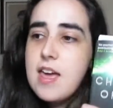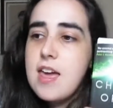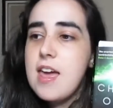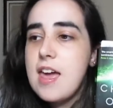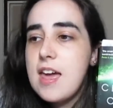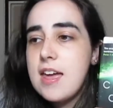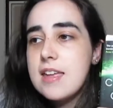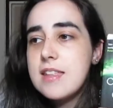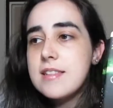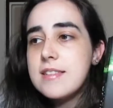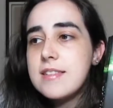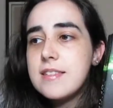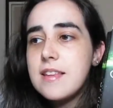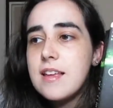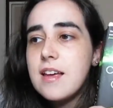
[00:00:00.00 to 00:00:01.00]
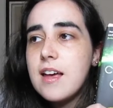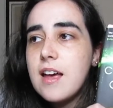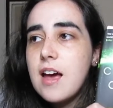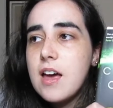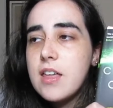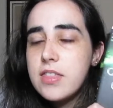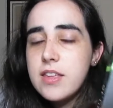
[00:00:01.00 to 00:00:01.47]
and
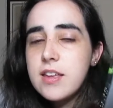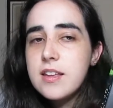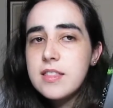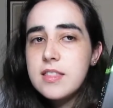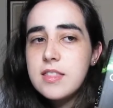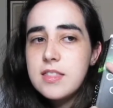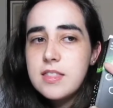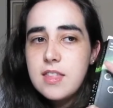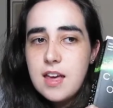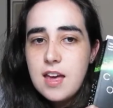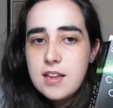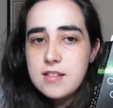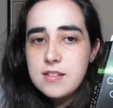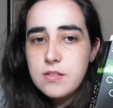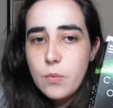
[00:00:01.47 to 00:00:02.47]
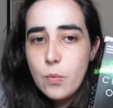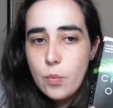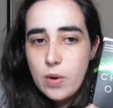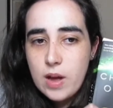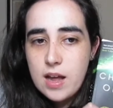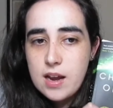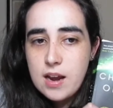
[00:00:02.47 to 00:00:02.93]
I think that
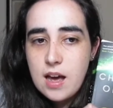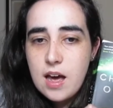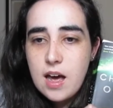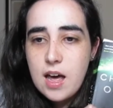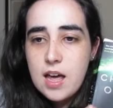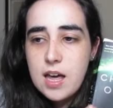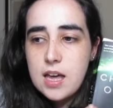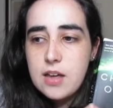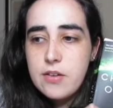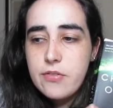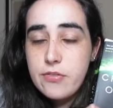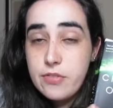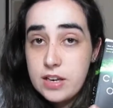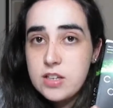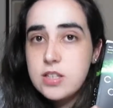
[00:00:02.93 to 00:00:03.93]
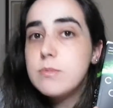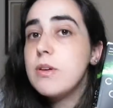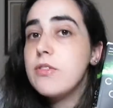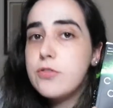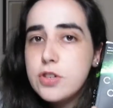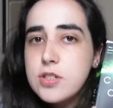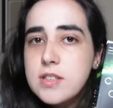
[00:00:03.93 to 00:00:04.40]
when I finished my
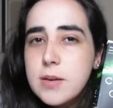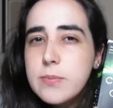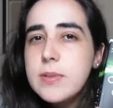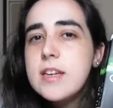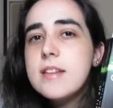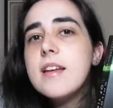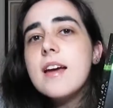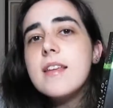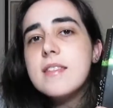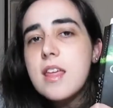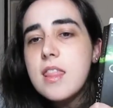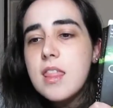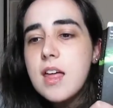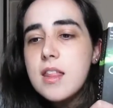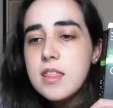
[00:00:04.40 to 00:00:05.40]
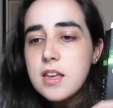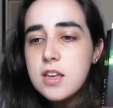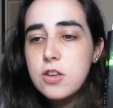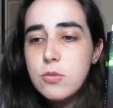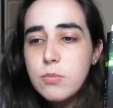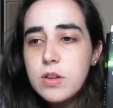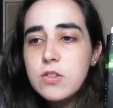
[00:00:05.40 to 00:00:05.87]
first update, I said that the
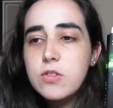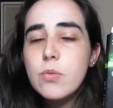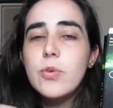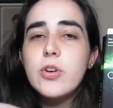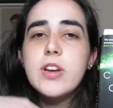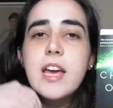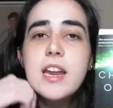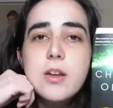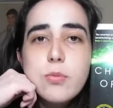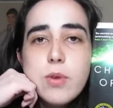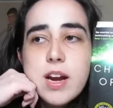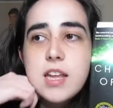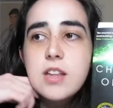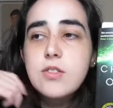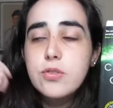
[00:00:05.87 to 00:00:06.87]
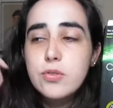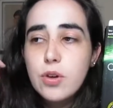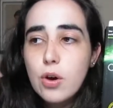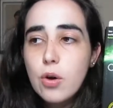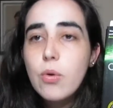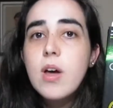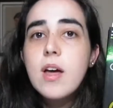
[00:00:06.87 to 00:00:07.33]
humans were getting ready to
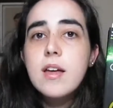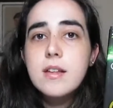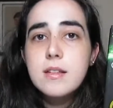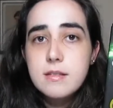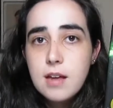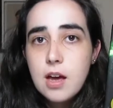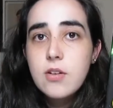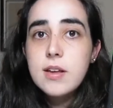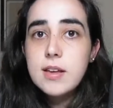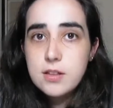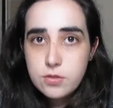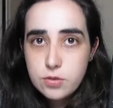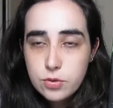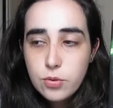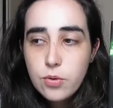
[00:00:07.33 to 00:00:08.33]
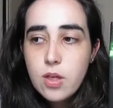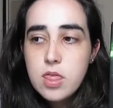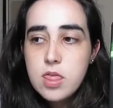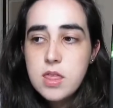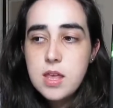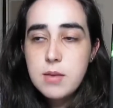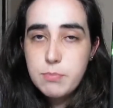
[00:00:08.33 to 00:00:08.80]
go down into
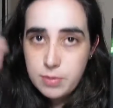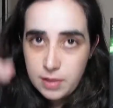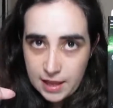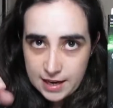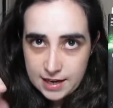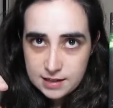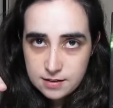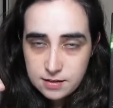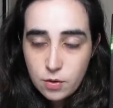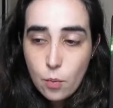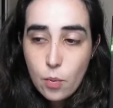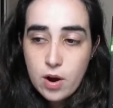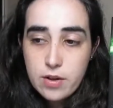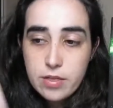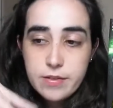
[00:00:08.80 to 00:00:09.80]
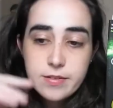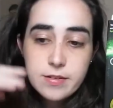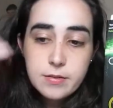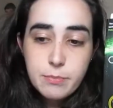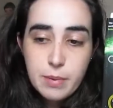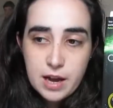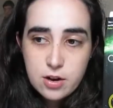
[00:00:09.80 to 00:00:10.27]
the planet where the
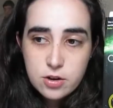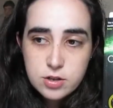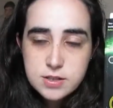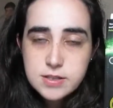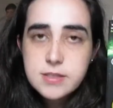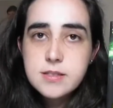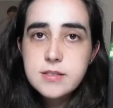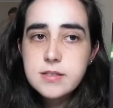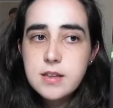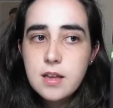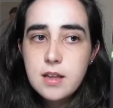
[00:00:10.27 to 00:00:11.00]
spiders